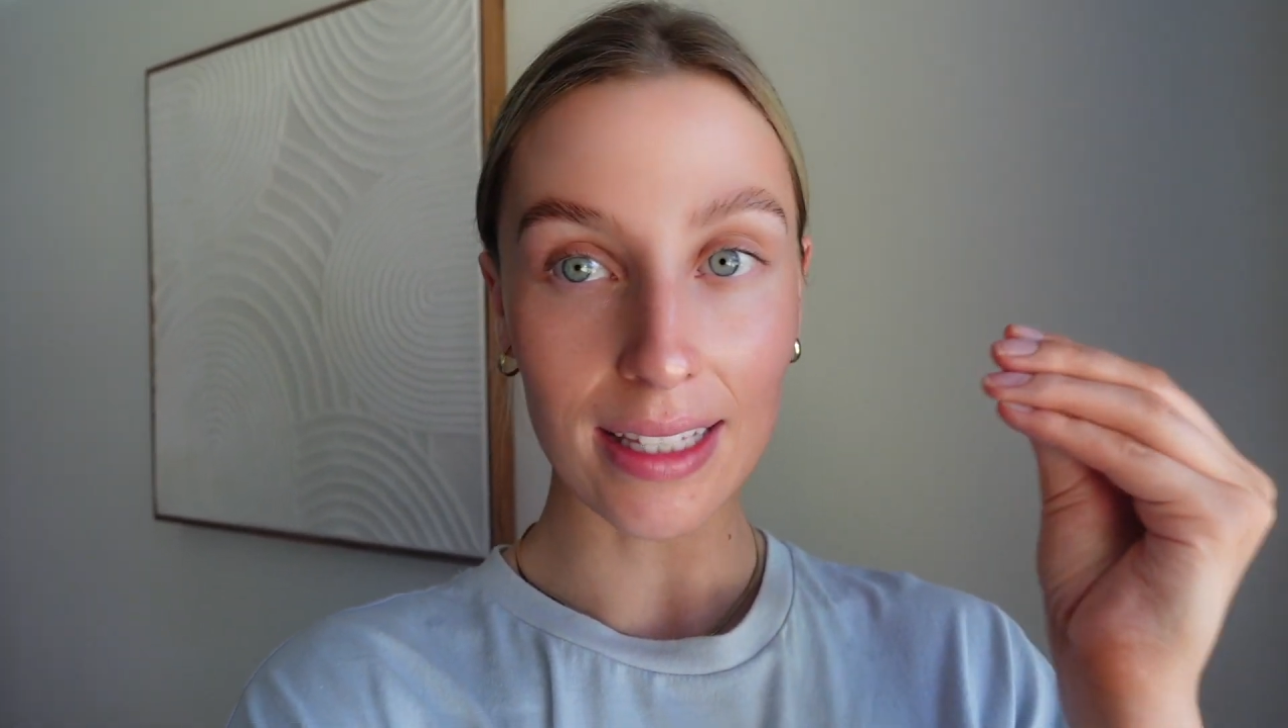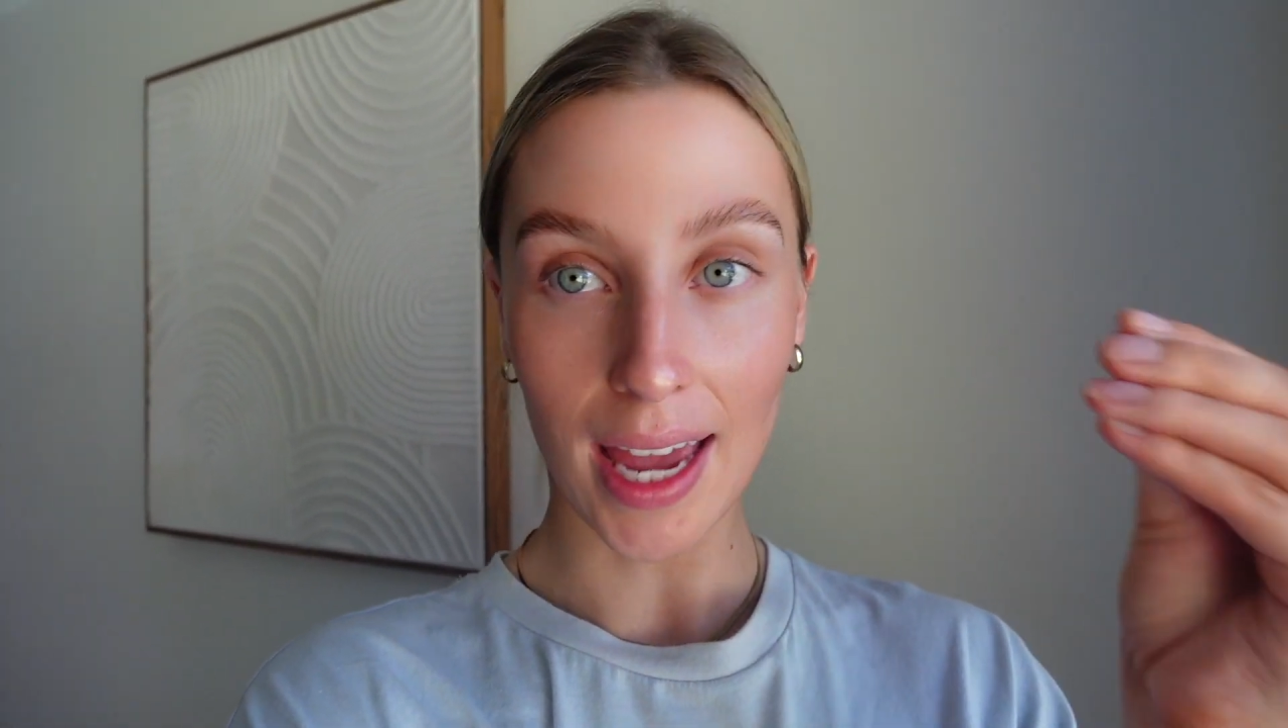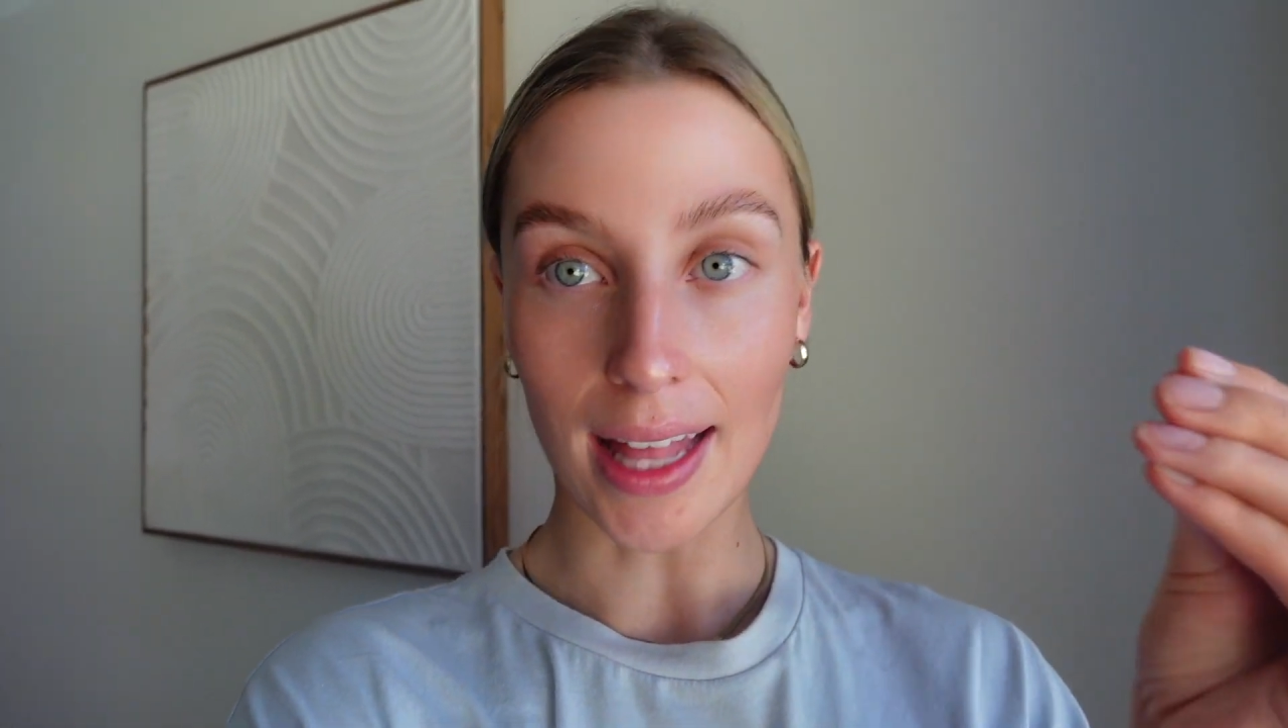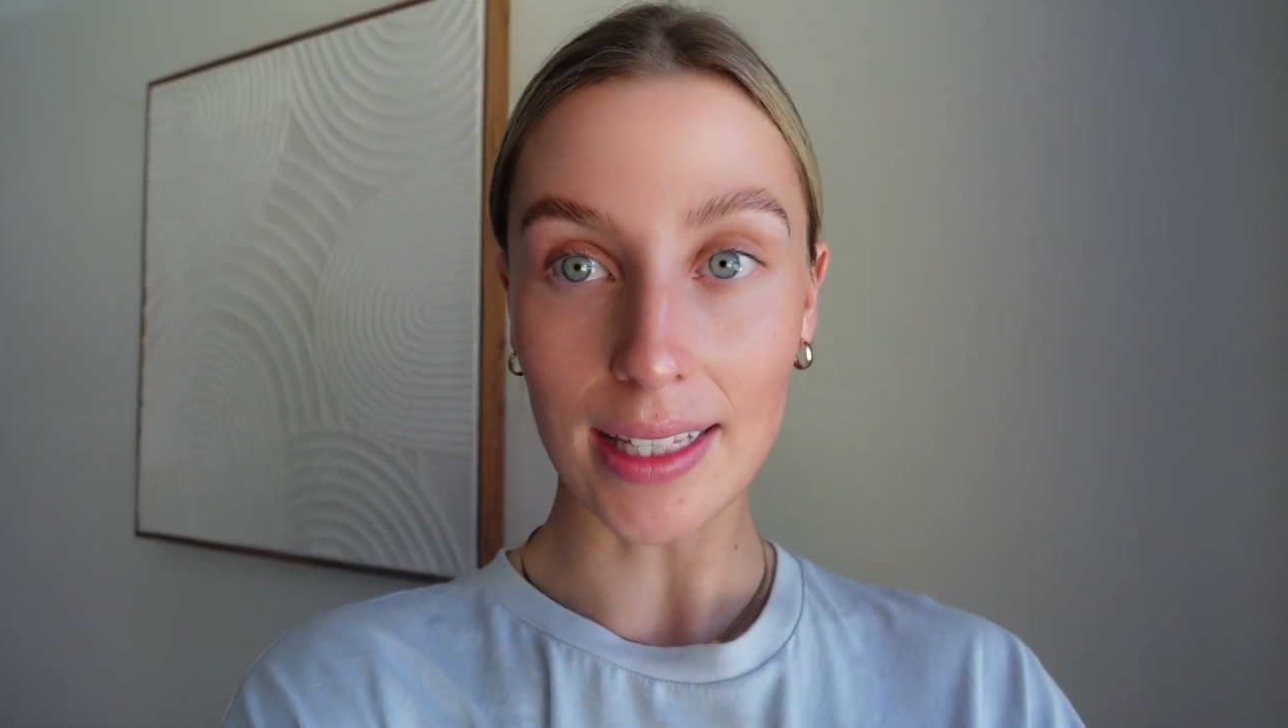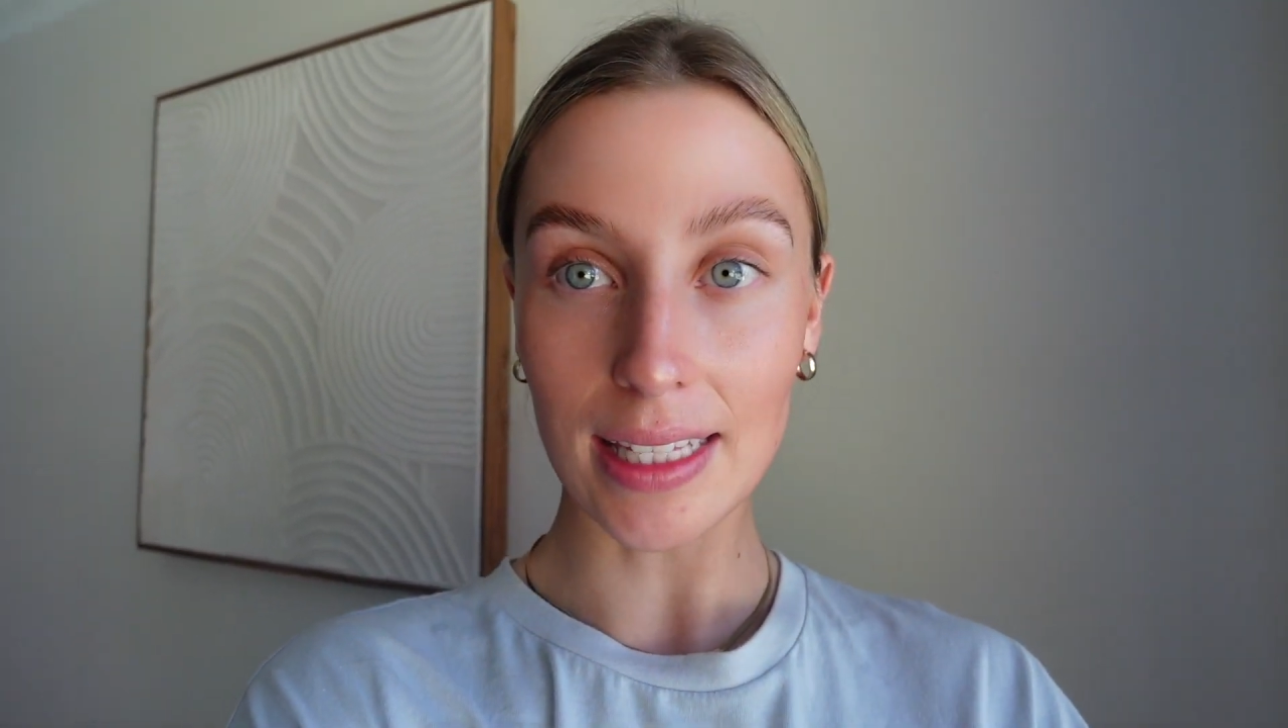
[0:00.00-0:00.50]

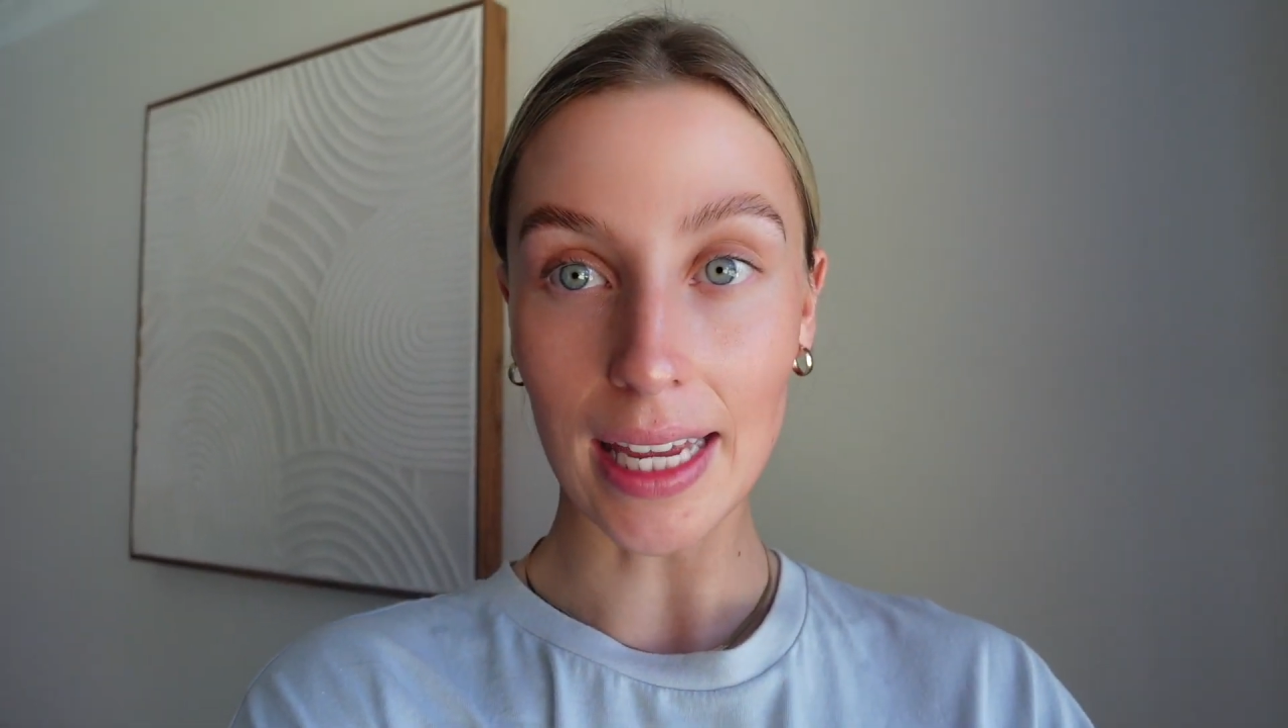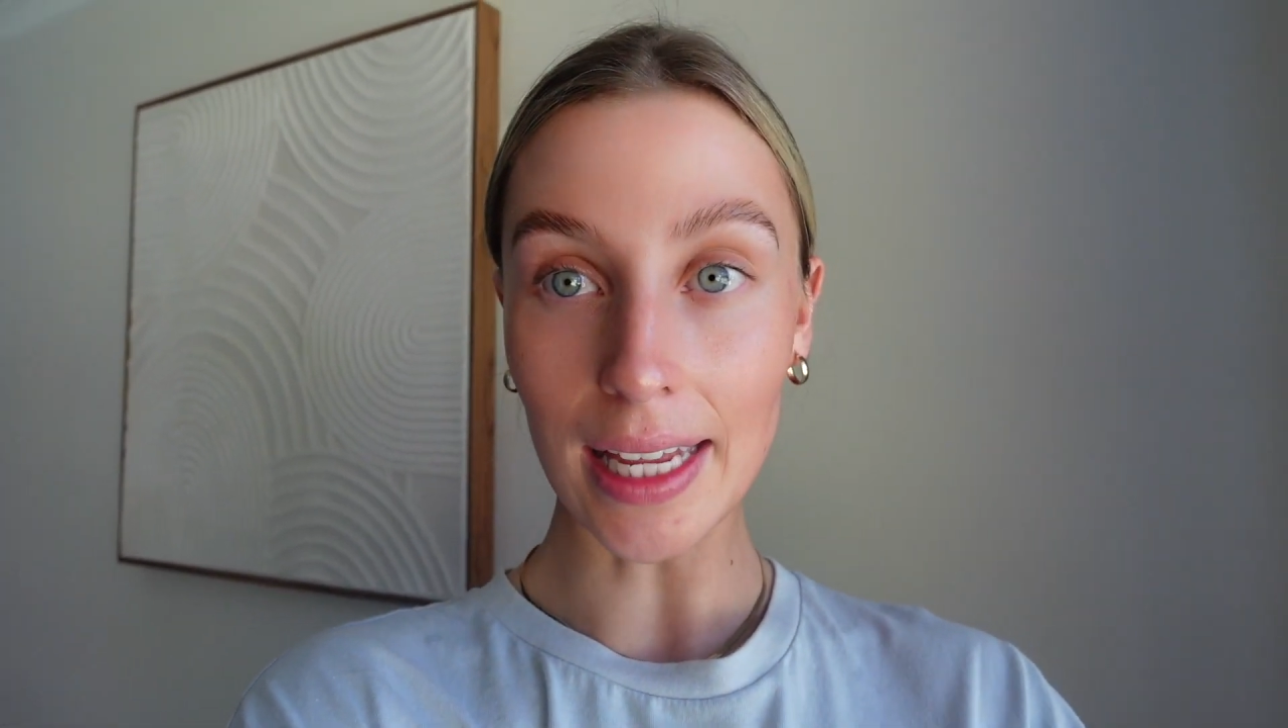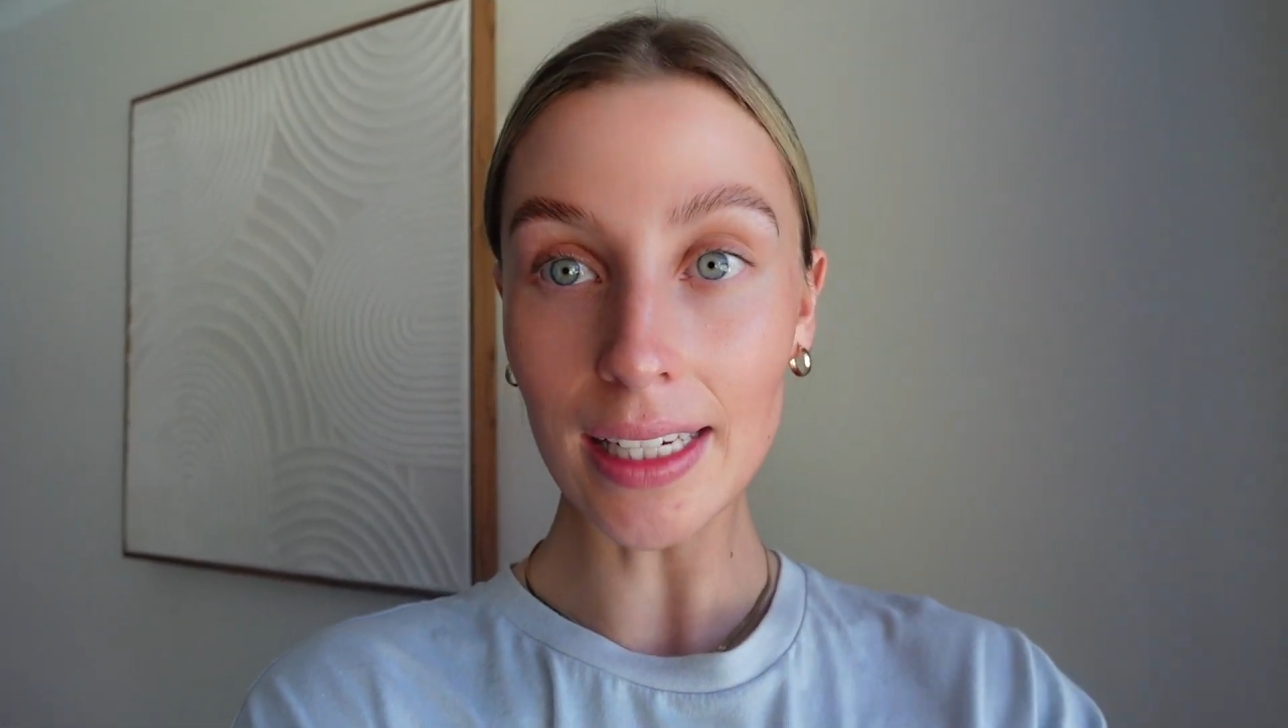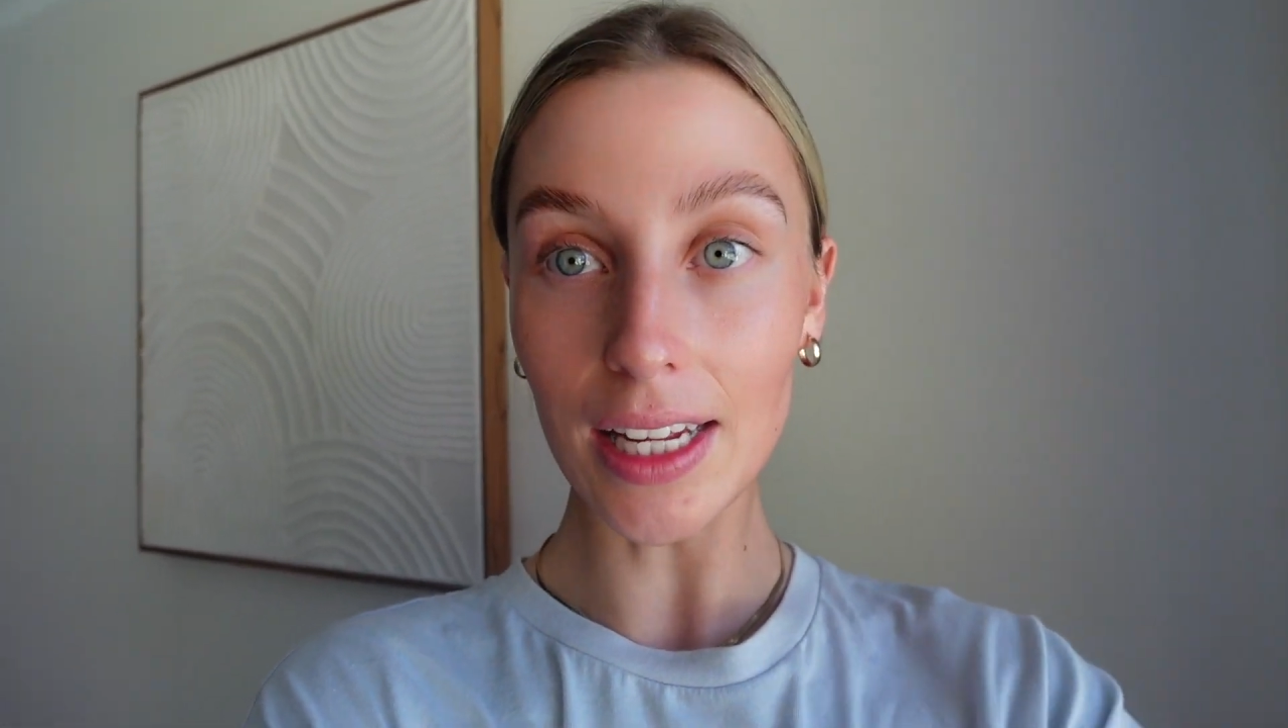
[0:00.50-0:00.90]
tan skin.